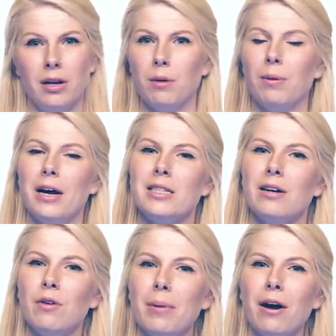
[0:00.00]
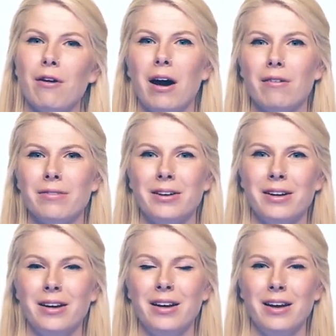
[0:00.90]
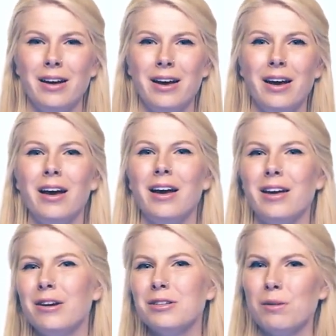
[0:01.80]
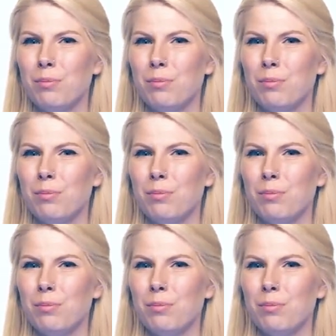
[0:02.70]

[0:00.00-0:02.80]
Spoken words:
it applies to every paragraph. Here's